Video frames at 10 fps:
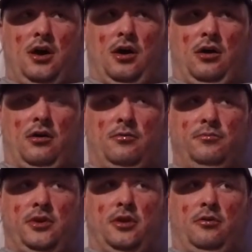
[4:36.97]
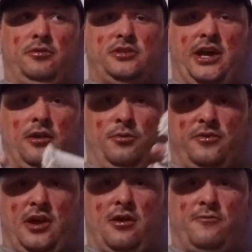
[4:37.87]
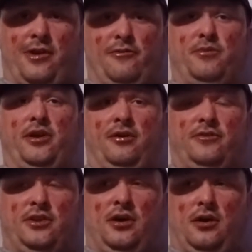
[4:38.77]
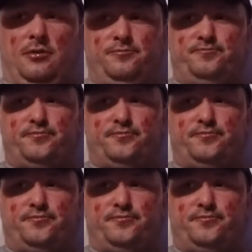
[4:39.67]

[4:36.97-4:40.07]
you know, the channel was there for every bit of it. The